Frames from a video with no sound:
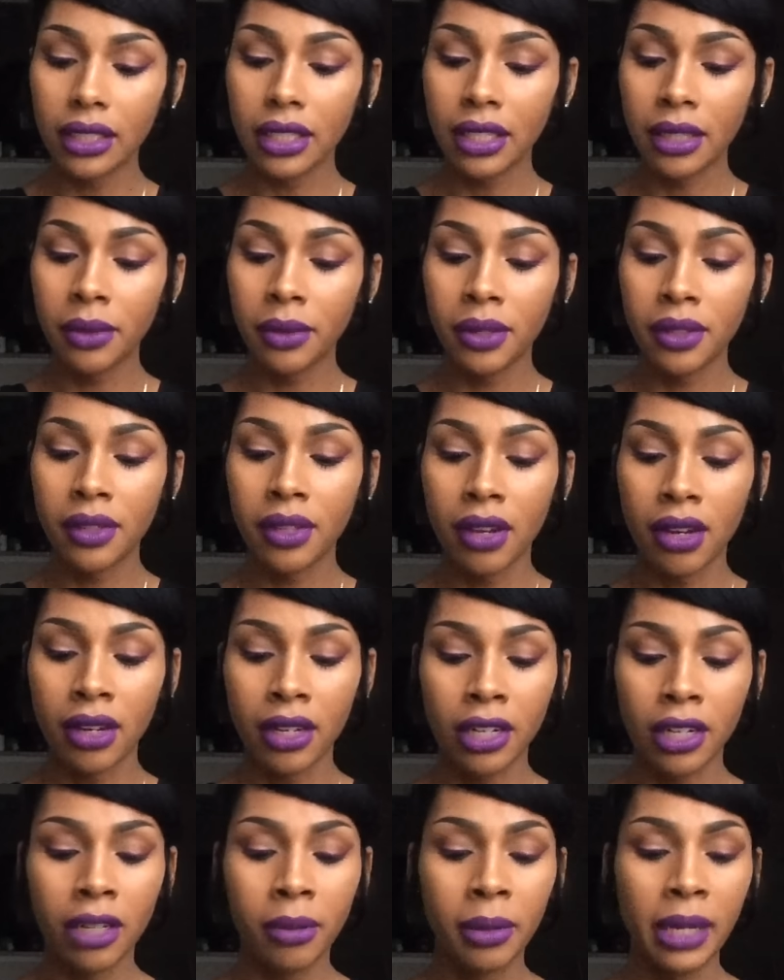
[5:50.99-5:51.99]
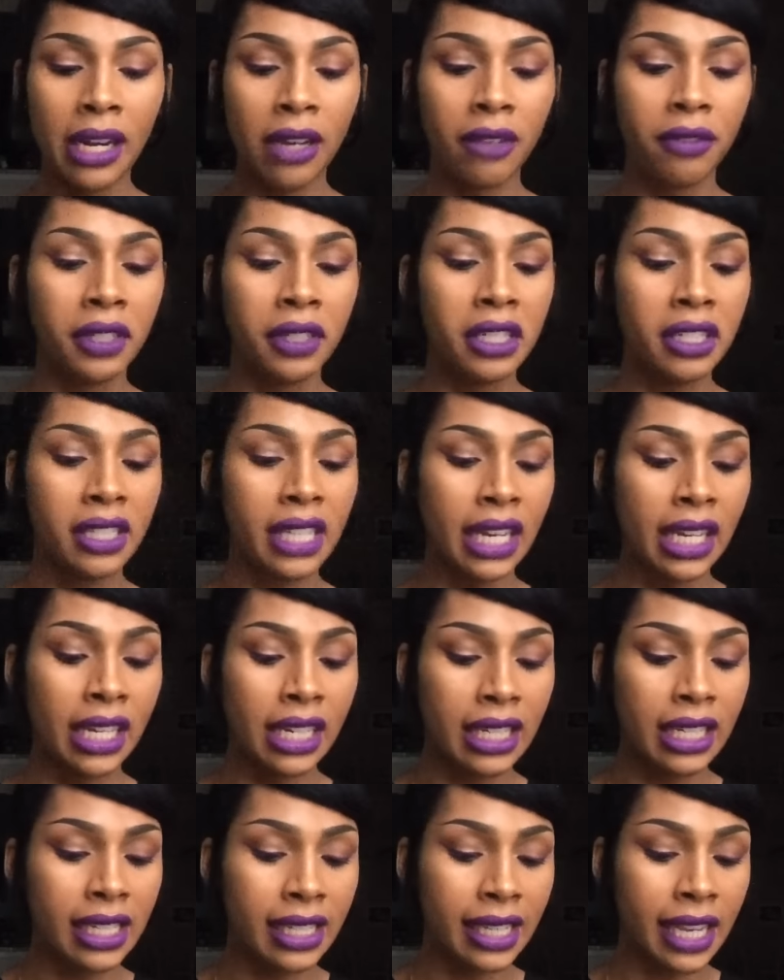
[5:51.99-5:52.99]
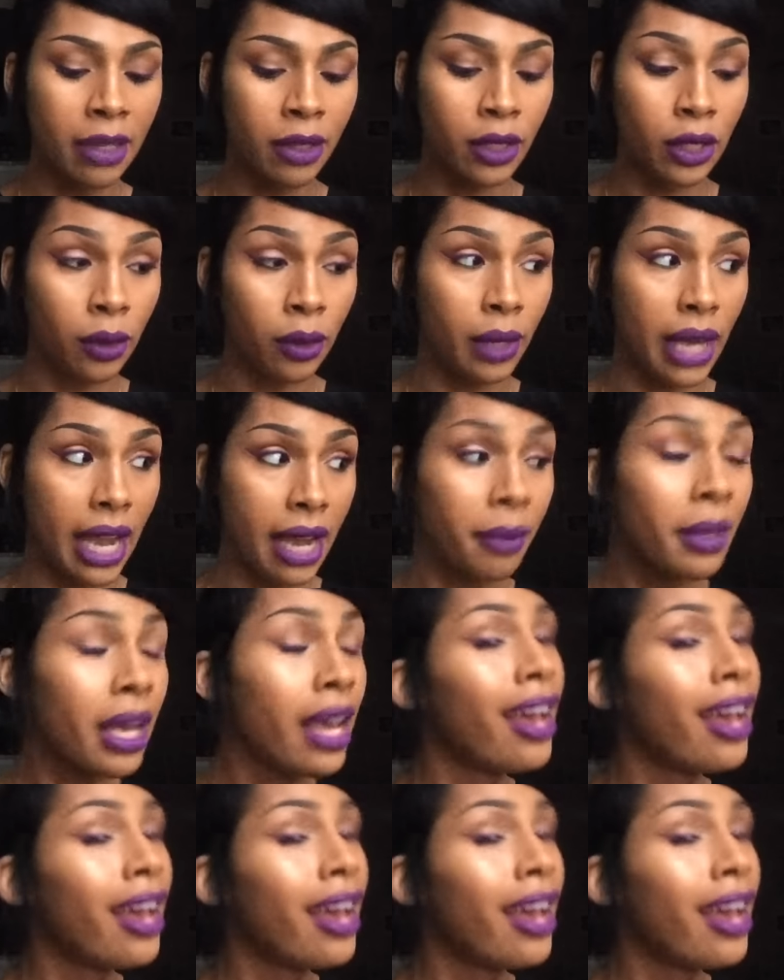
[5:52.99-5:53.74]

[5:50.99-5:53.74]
it was on Urban Outfitters. I get a discount, so yeah.